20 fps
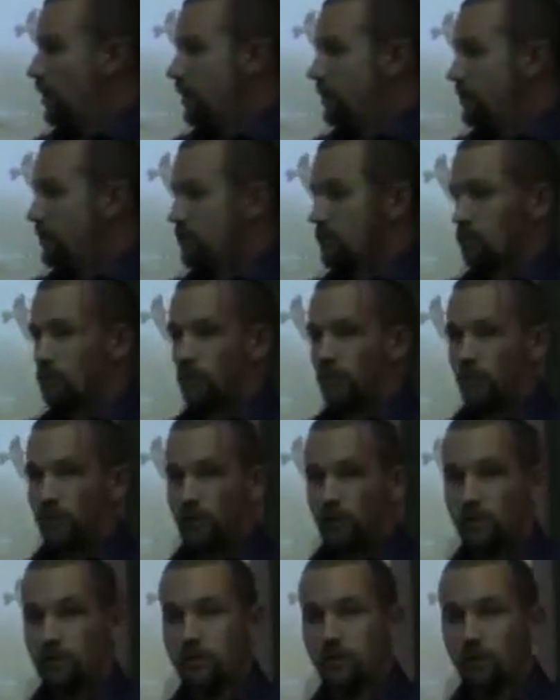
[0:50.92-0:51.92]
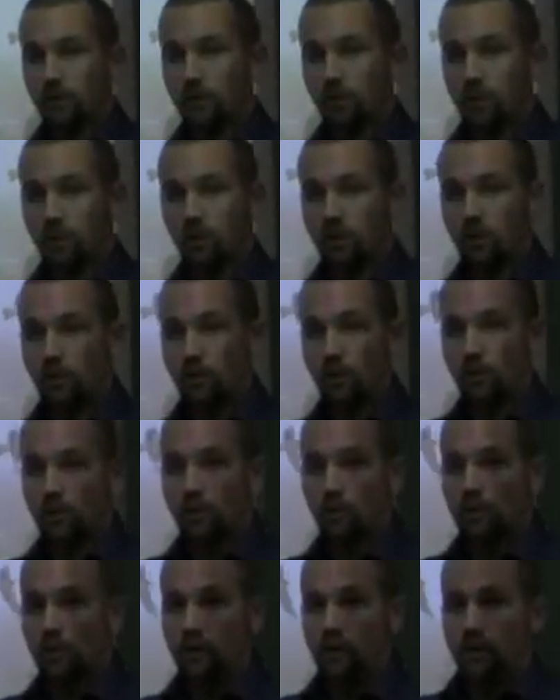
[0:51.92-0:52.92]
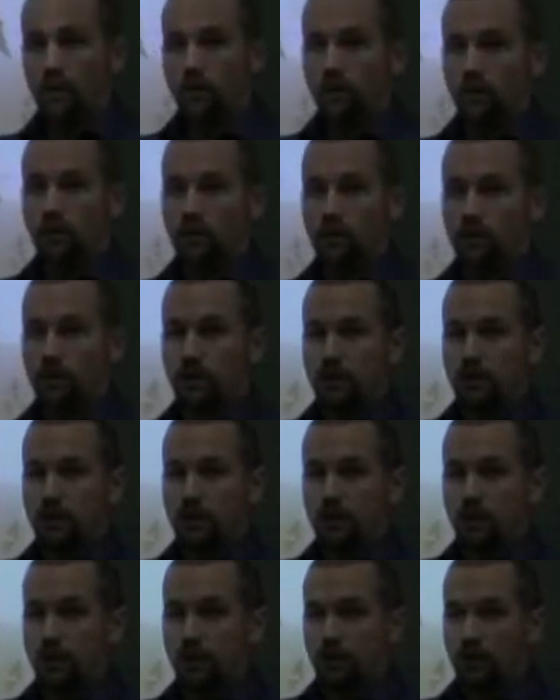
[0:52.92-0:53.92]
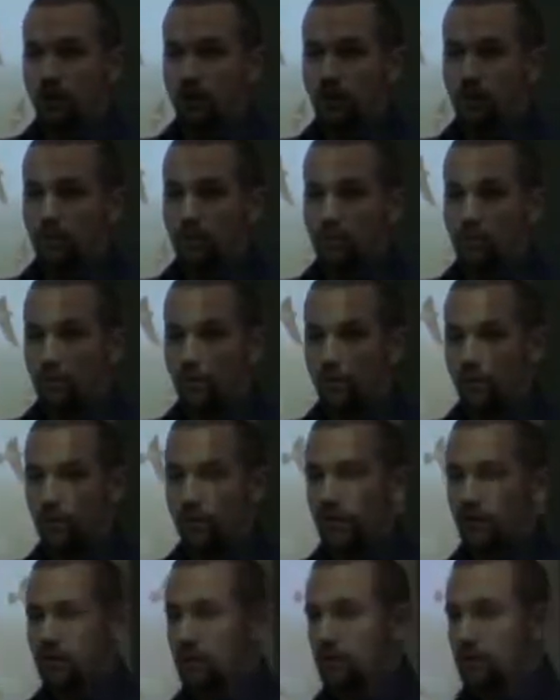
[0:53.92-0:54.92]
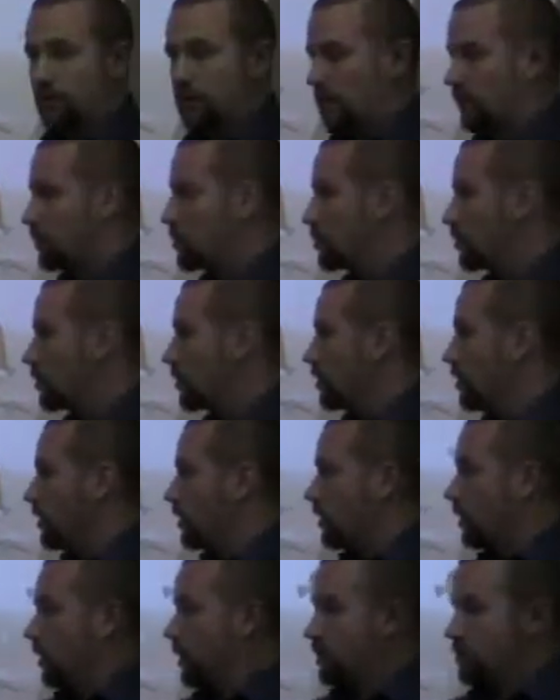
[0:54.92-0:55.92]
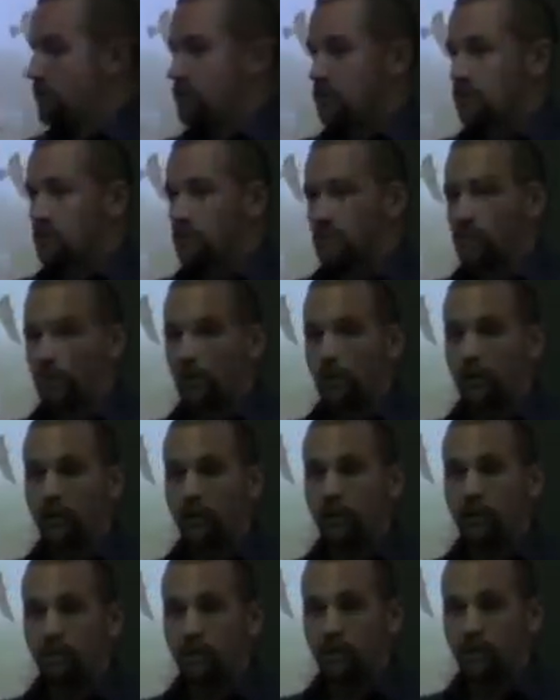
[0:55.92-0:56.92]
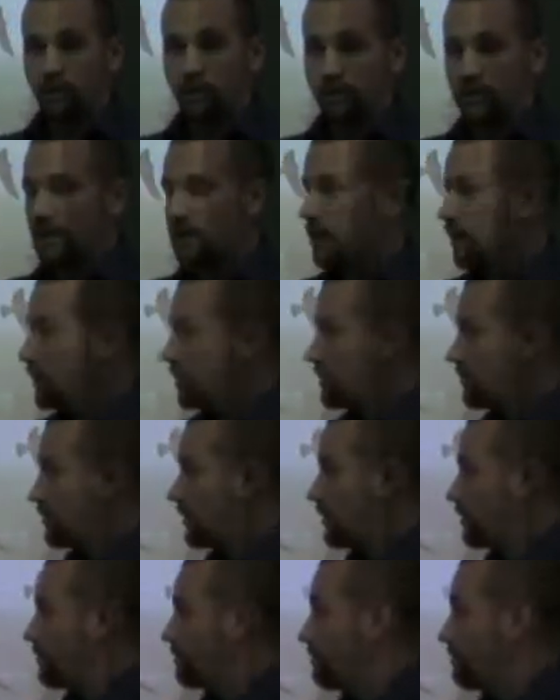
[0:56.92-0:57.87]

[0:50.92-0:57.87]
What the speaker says: Does it reduce your workload? Does it make you a more effective teacher? Are students learning better because of it?